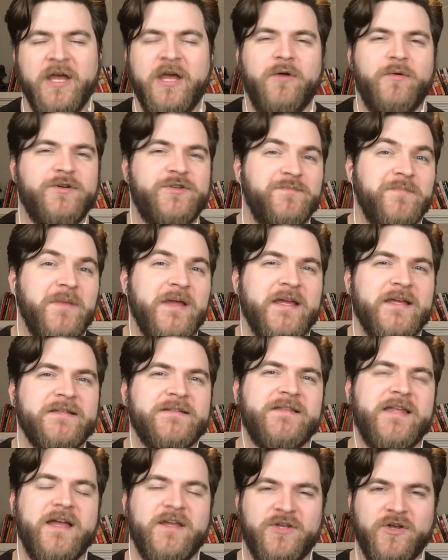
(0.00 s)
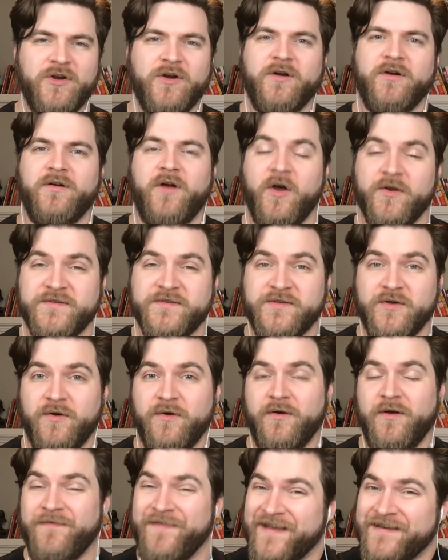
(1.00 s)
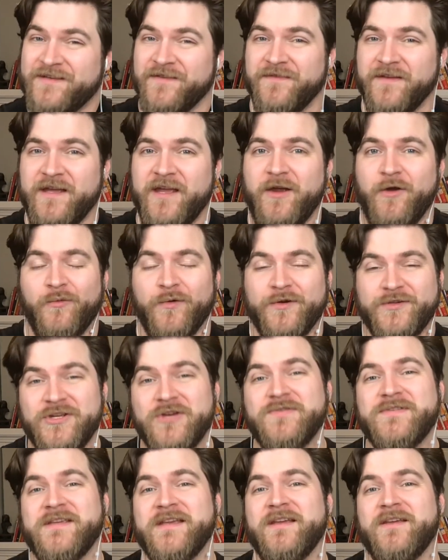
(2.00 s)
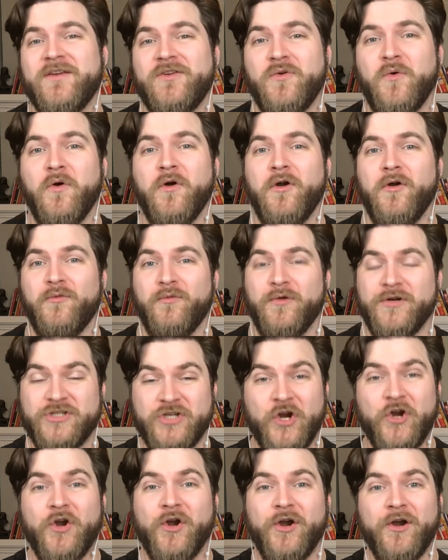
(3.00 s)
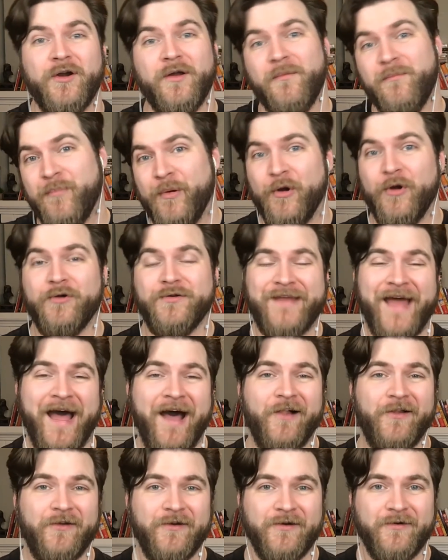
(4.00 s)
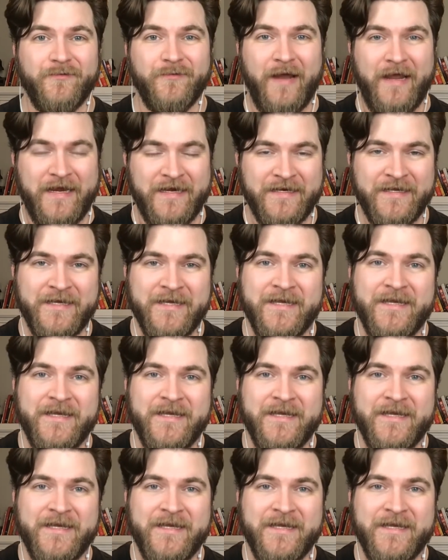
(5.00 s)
which means that you're also effectively reducing your return per dollar, right?